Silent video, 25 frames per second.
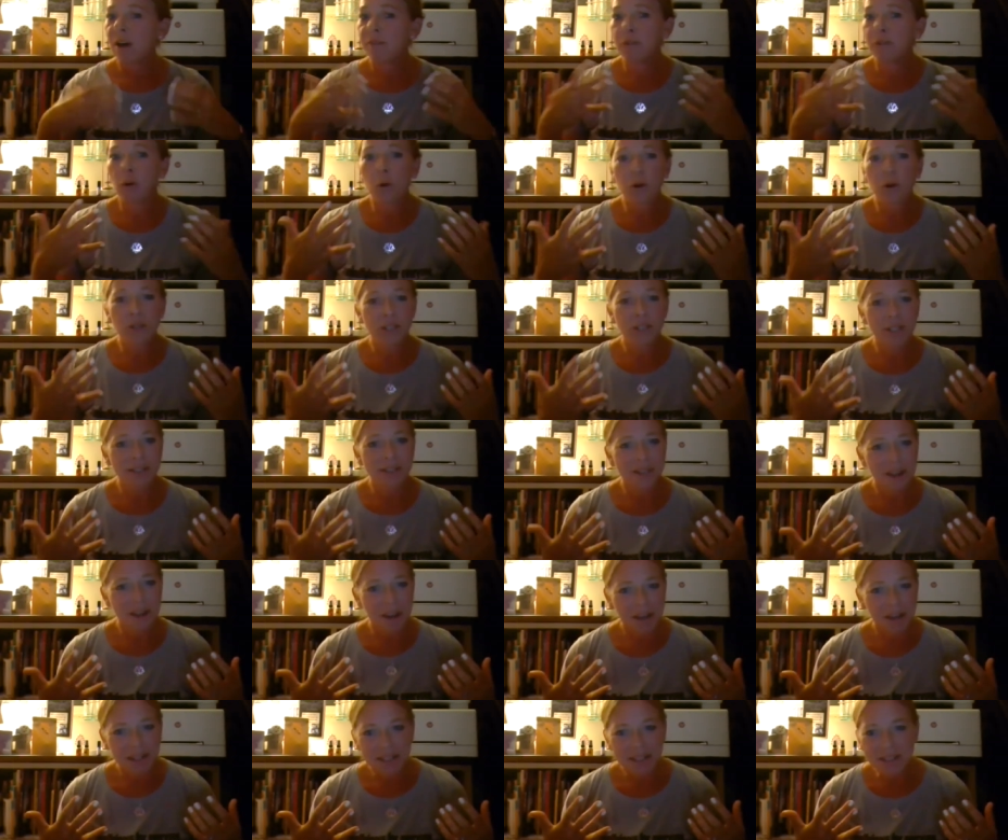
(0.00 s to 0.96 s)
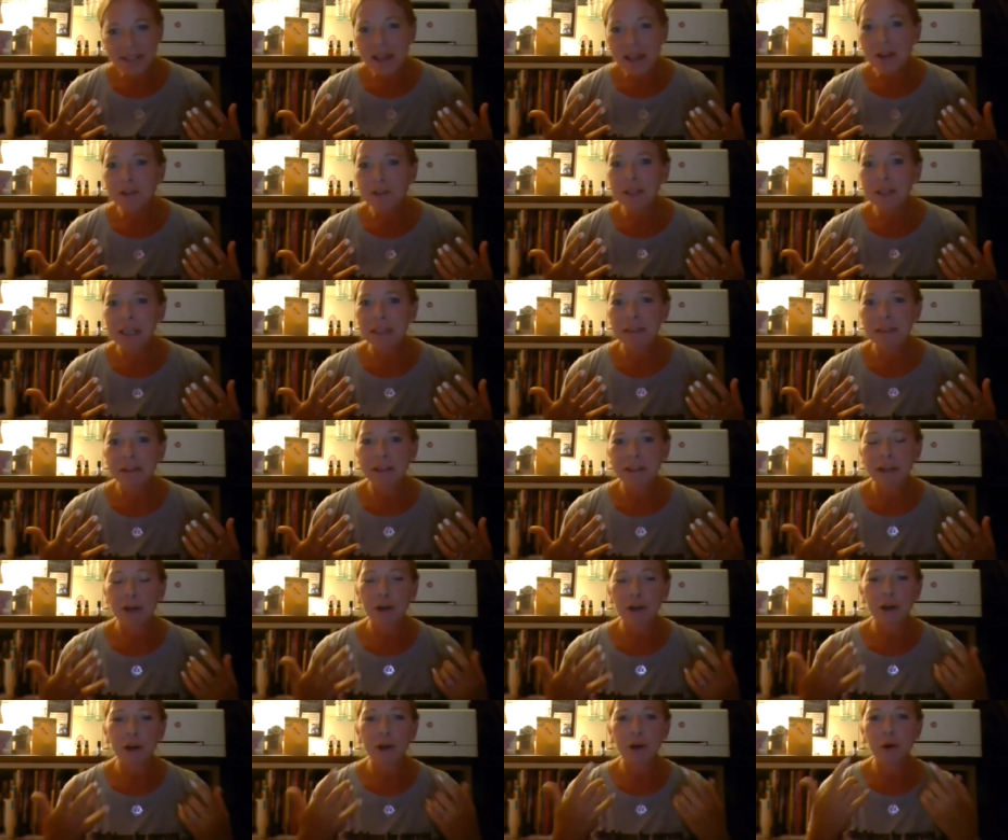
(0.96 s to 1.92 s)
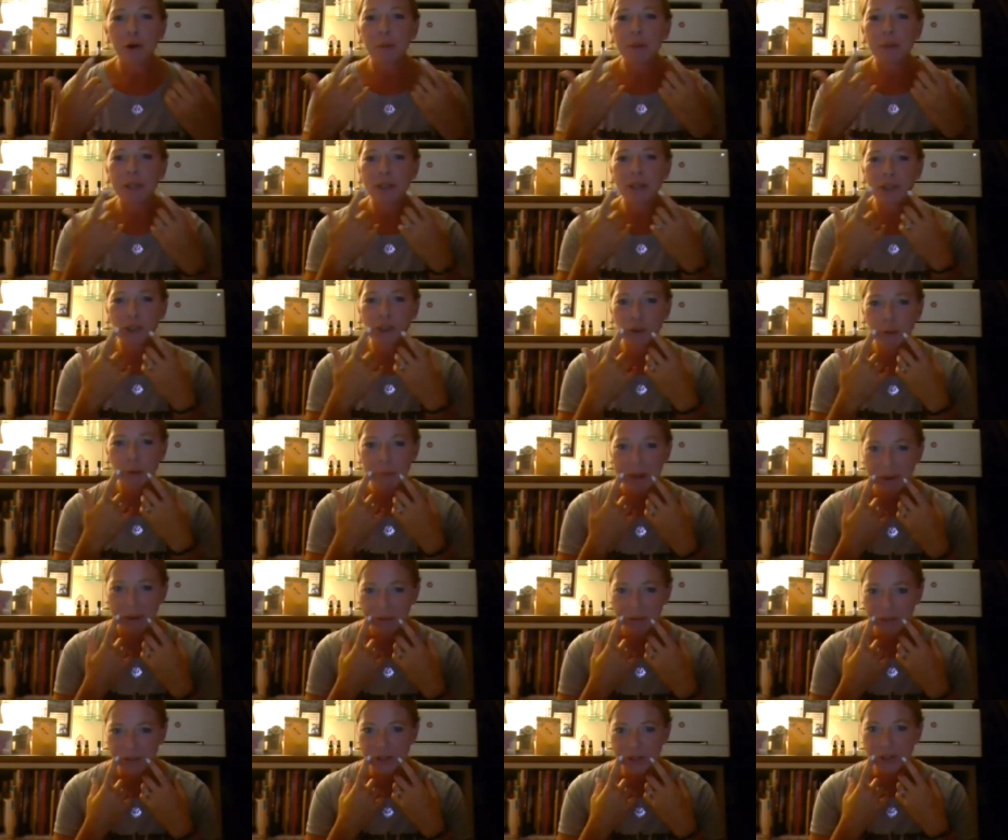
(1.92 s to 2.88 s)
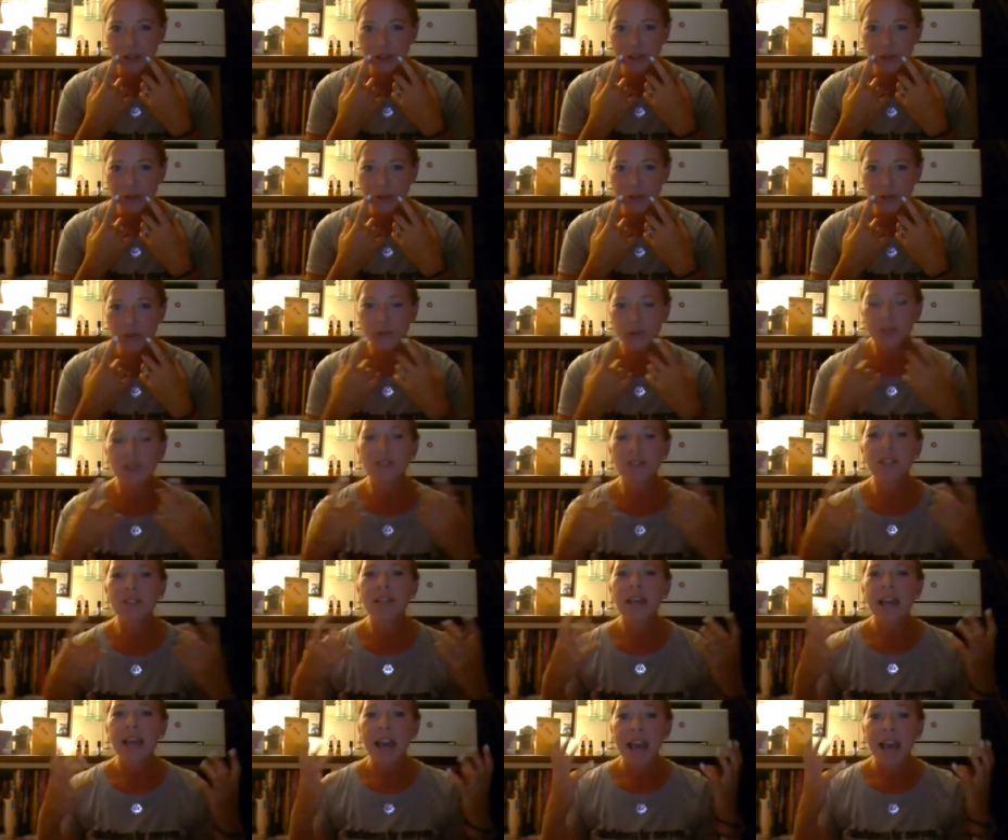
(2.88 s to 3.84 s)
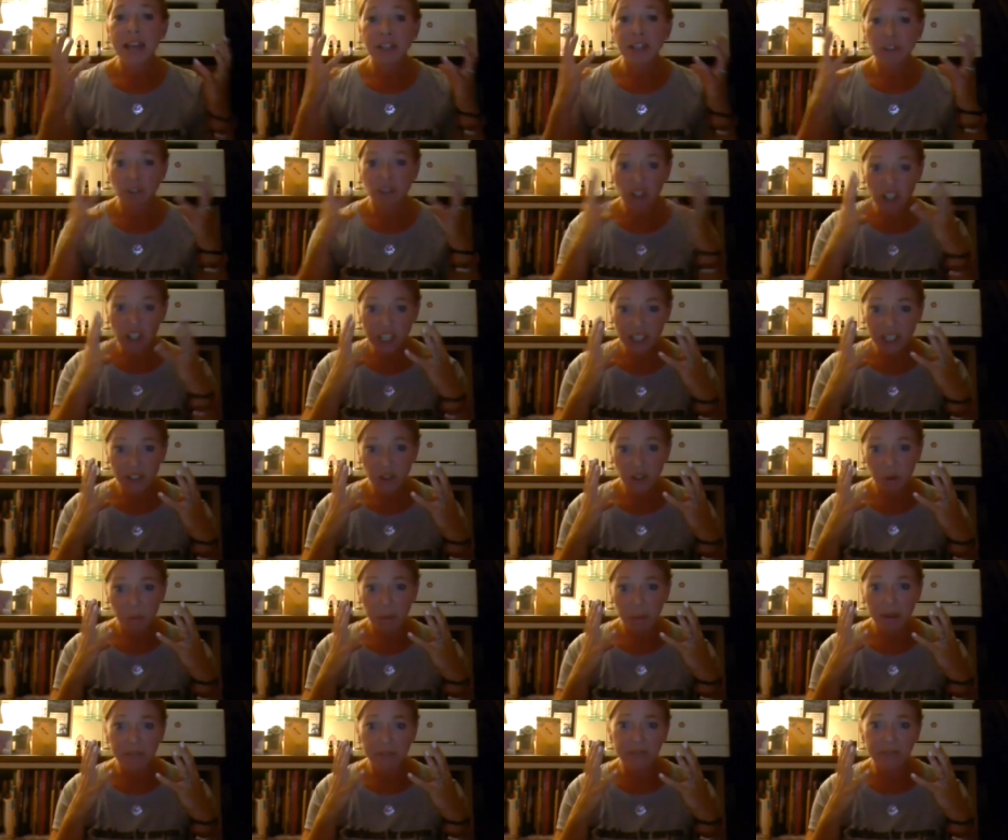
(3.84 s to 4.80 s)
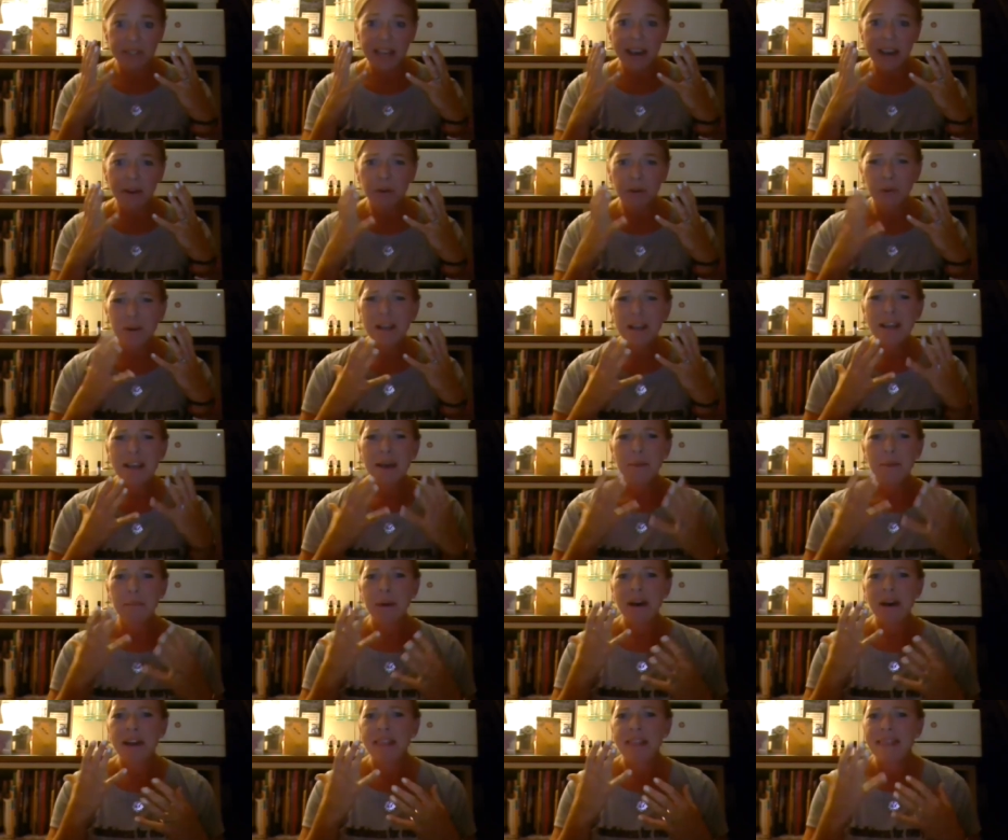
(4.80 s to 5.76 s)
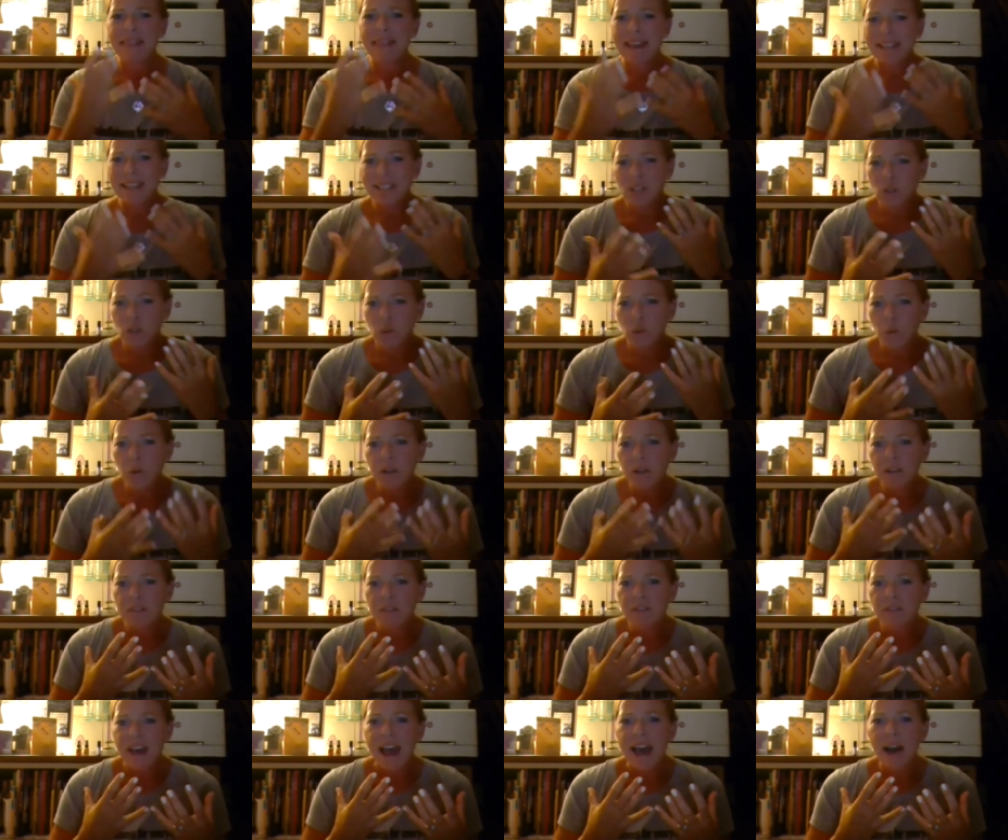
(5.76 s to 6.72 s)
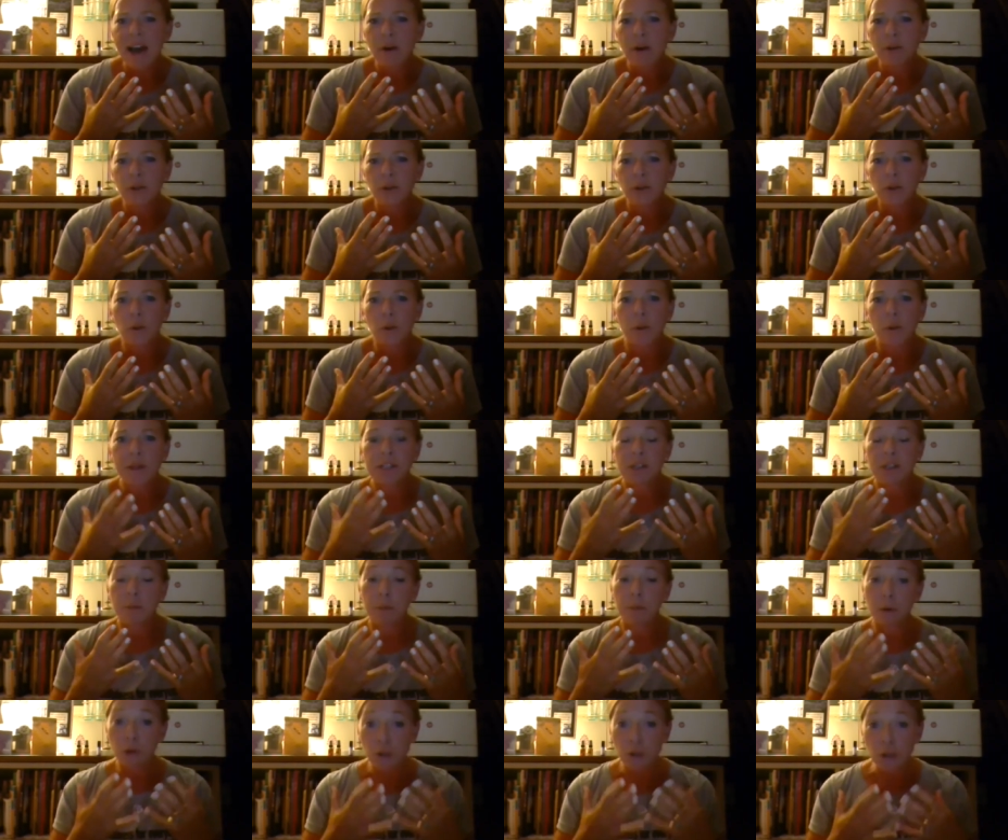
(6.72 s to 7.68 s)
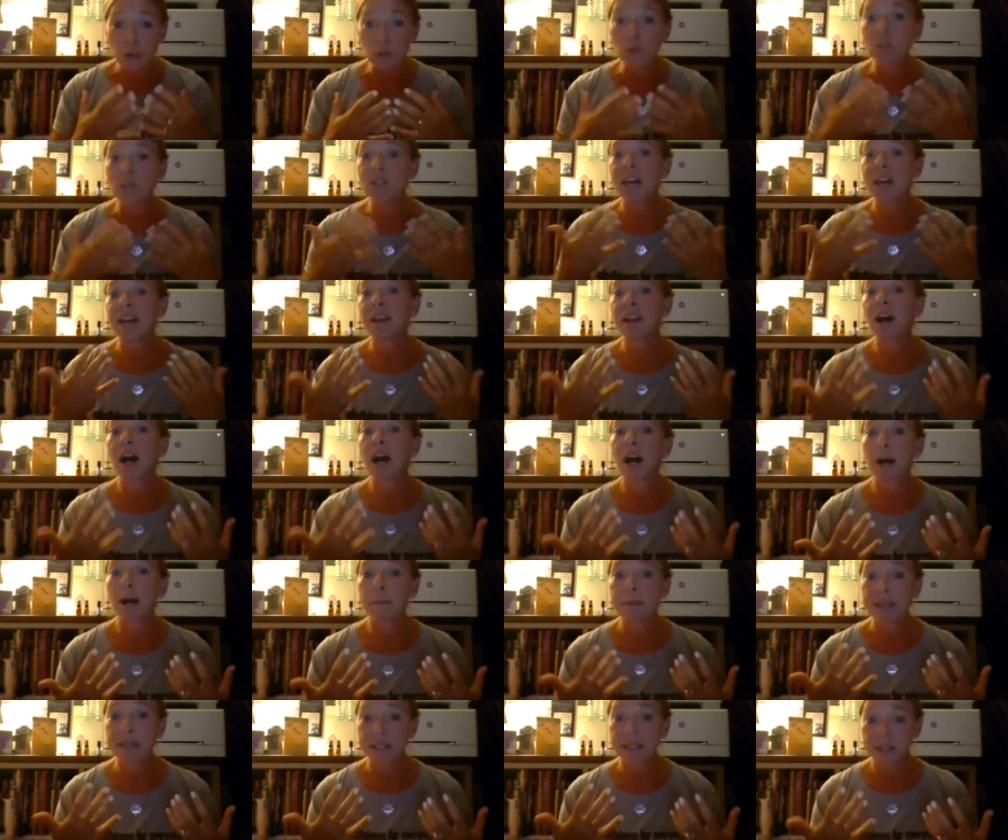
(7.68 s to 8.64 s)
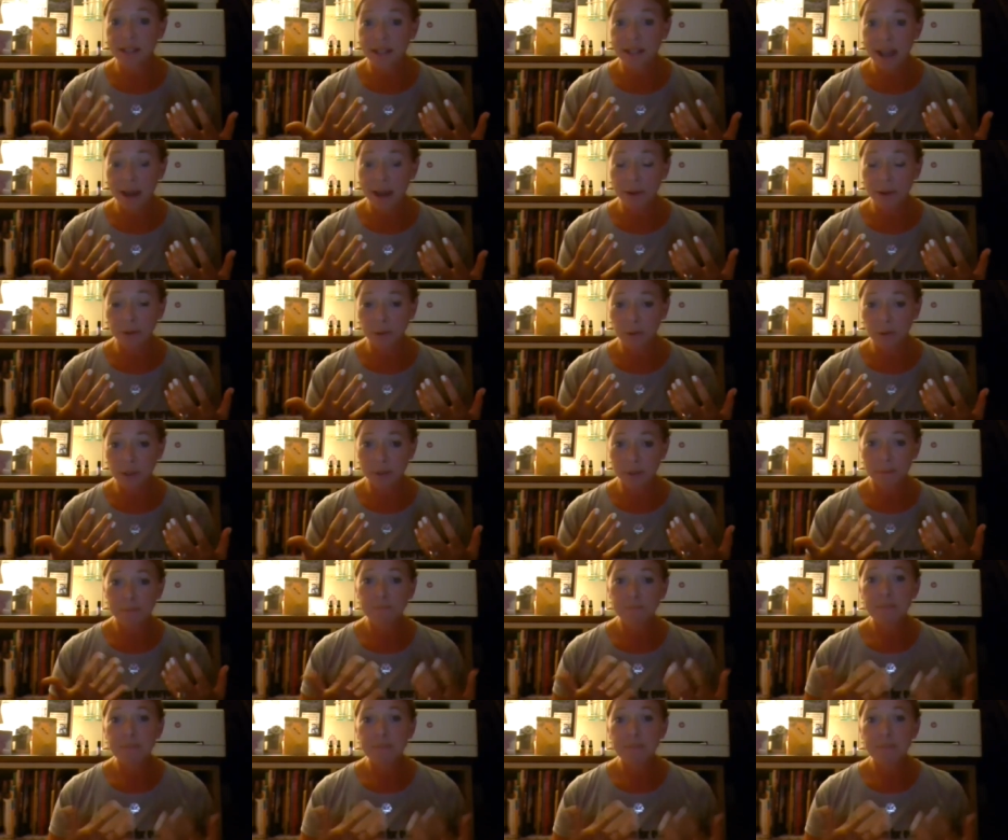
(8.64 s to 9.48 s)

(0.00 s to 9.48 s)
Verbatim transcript: of course, it's not going to sound like the letter O because your mouth is closed and your cheeks are puffed out, but that's sort of how you're going to produce that humming sound.